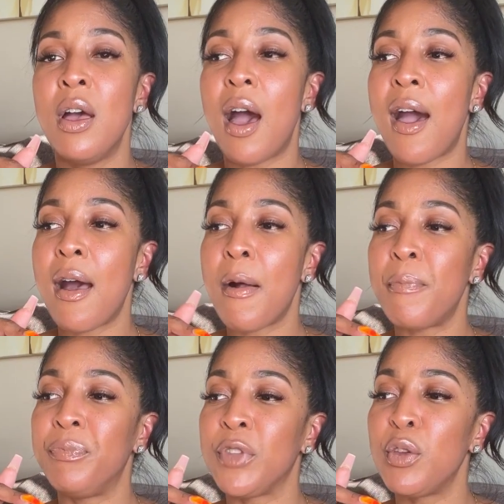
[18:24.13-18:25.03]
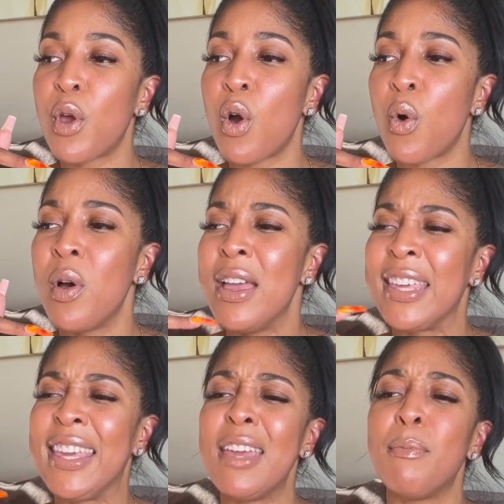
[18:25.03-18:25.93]
um, you know,
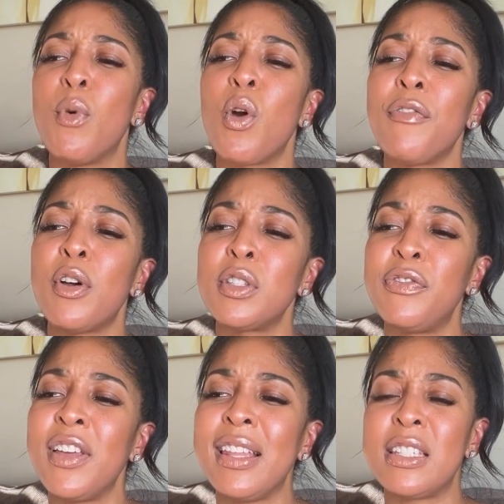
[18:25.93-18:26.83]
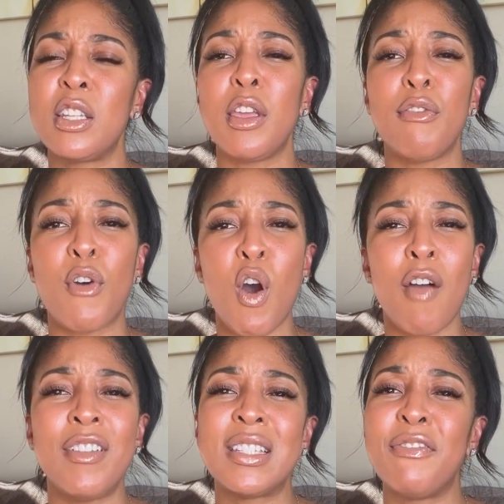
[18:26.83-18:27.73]
get more of those feelings to
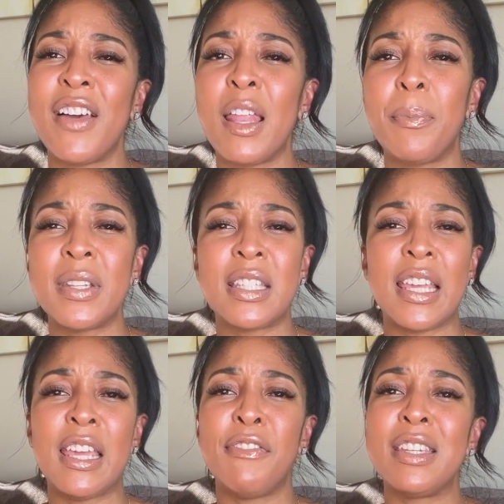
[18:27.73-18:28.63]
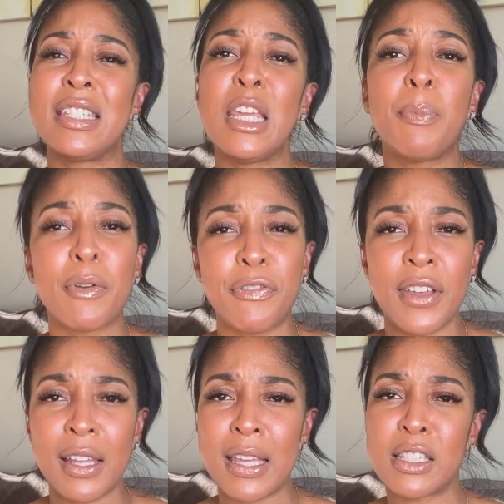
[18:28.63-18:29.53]
evolve and develop into even deeper
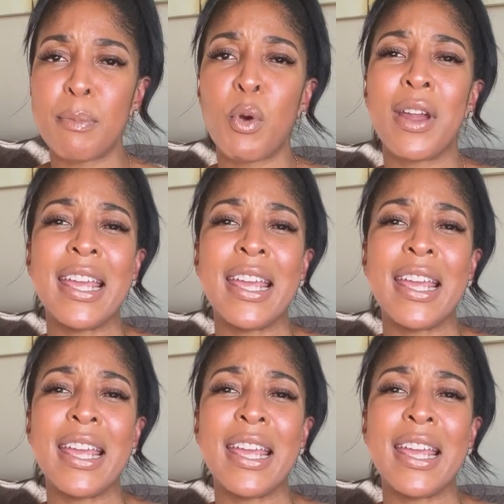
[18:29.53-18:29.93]
feelings and more